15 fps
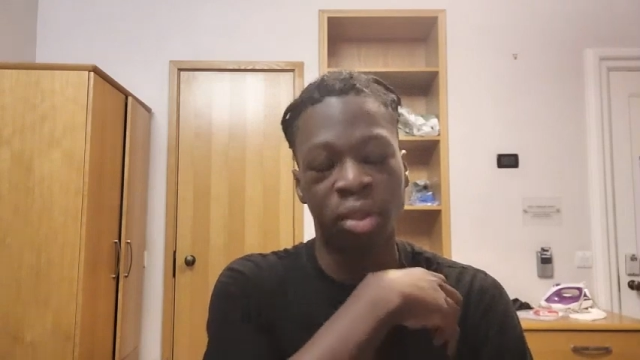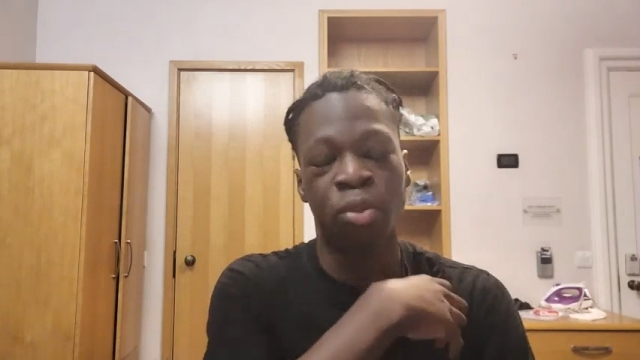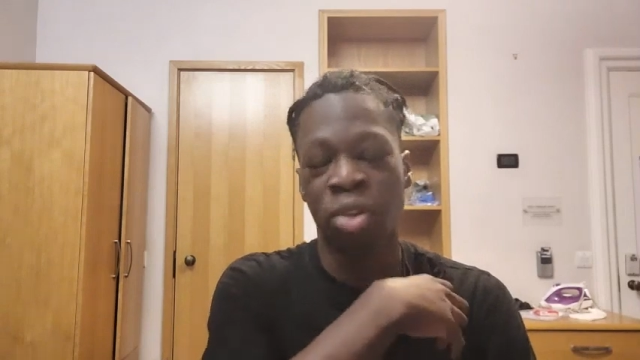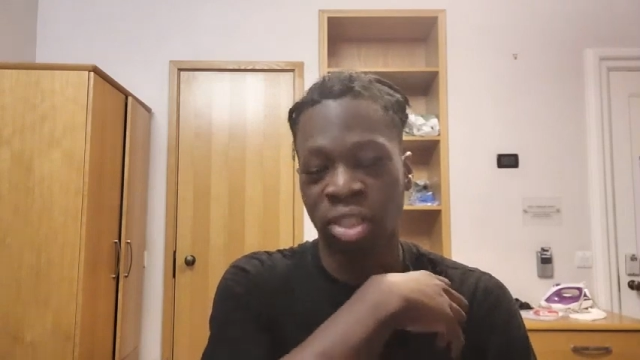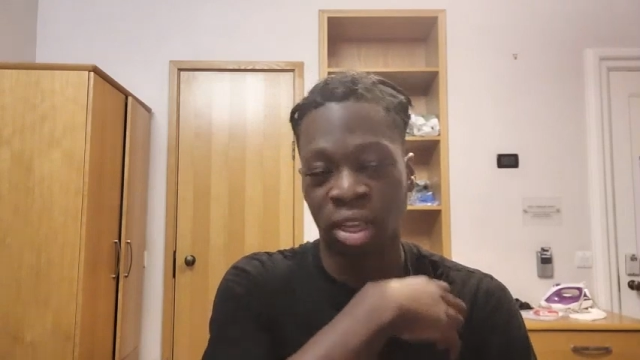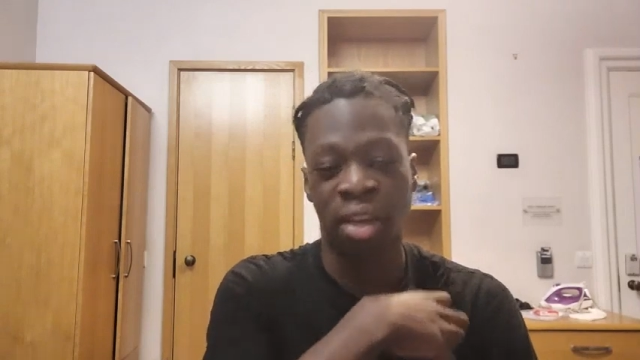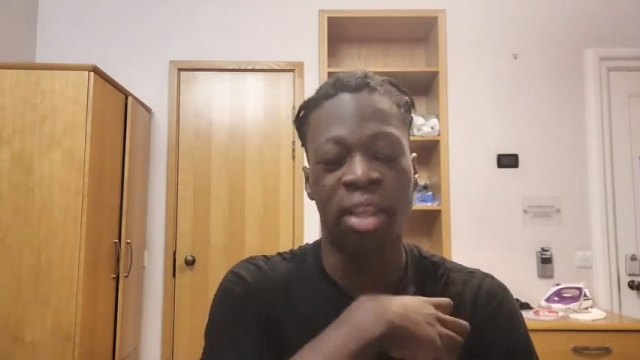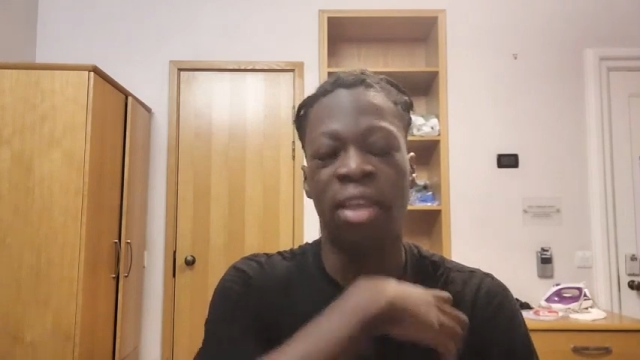once
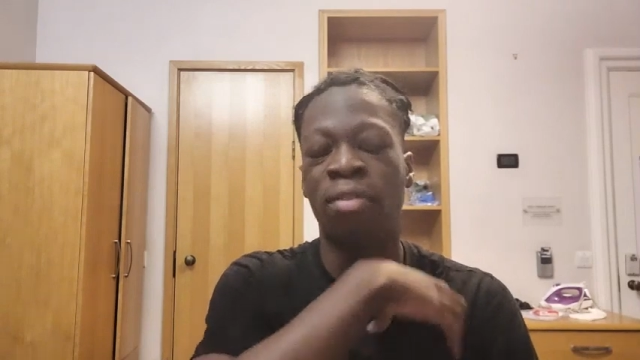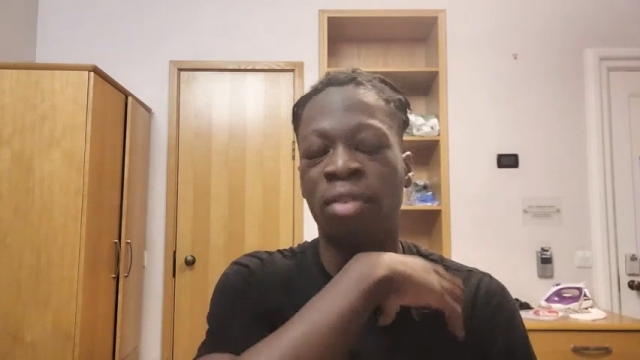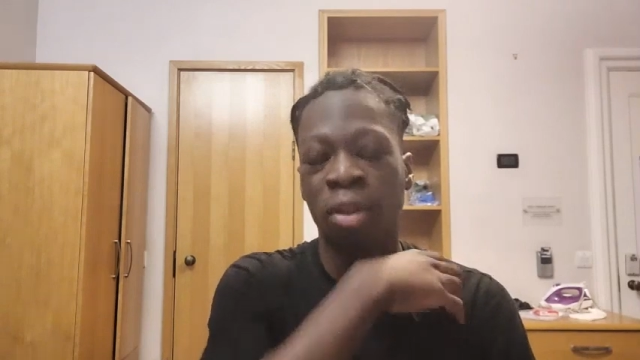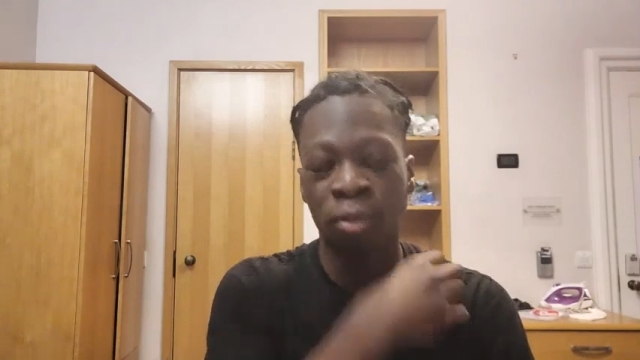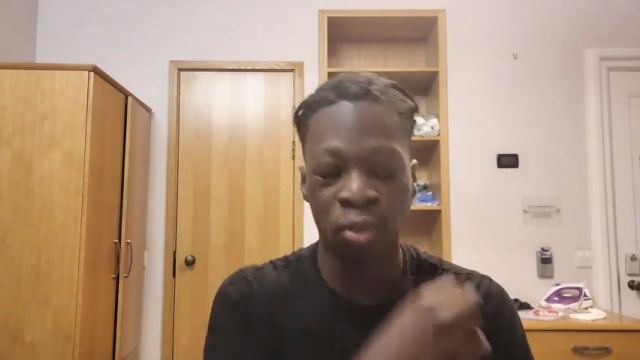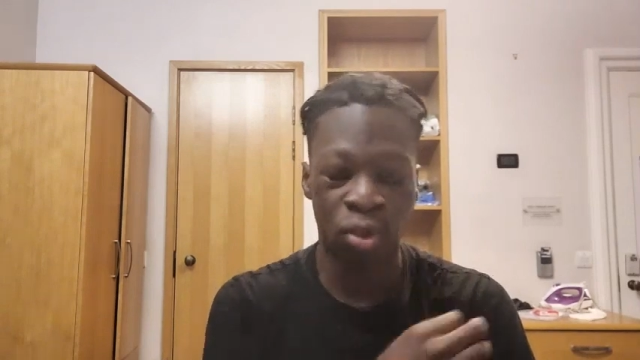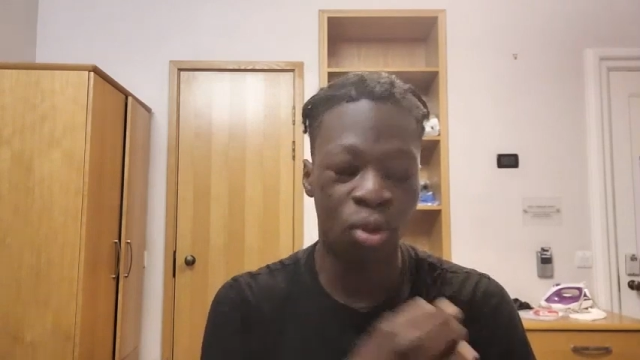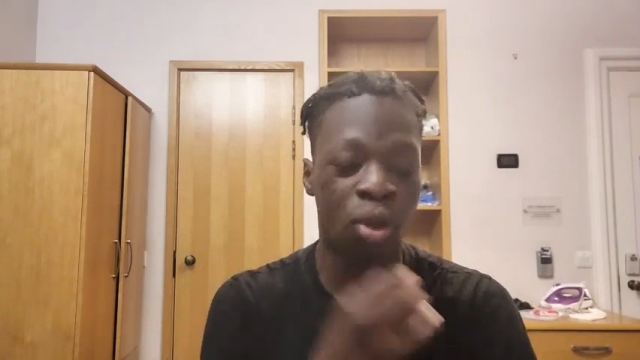again, even
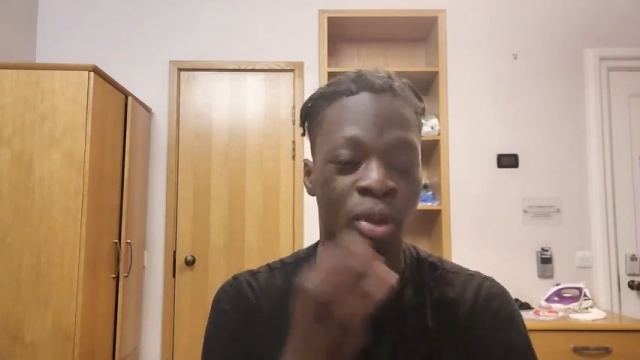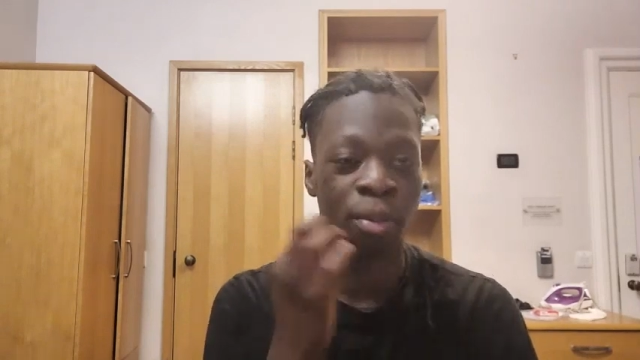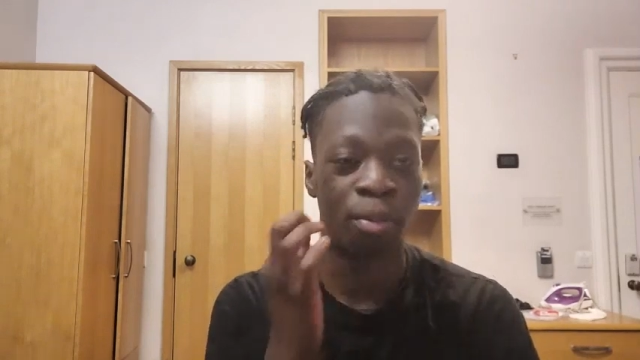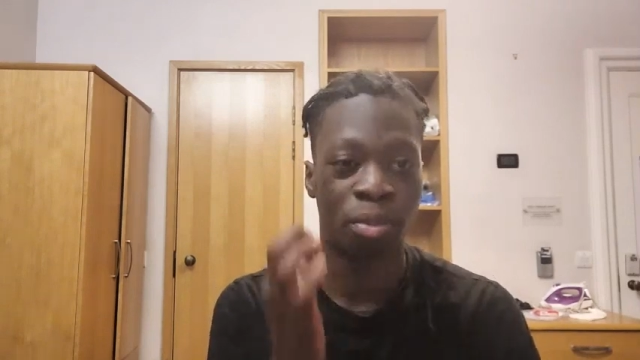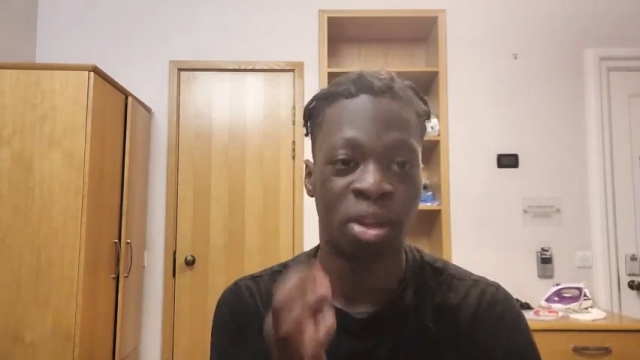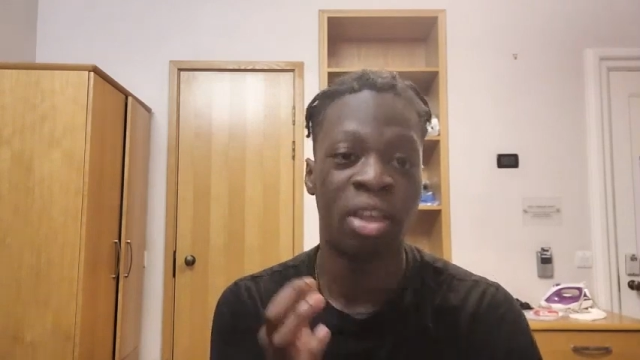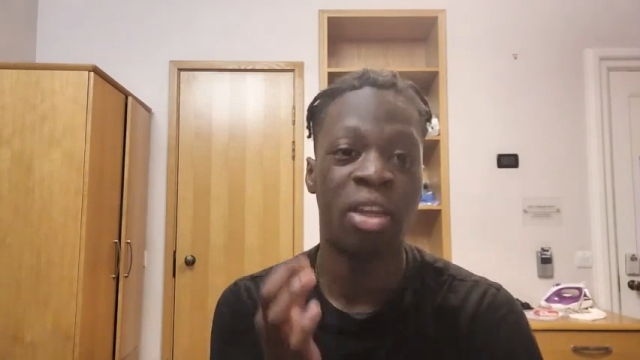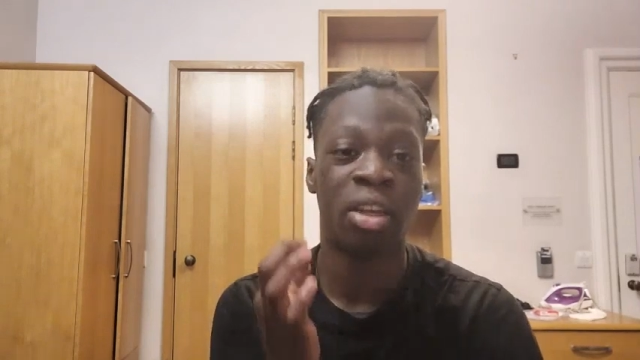if you are
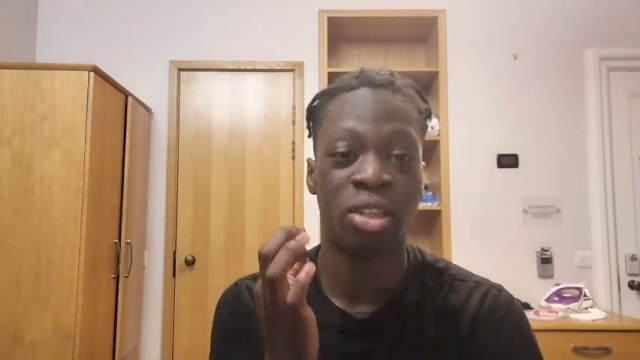completely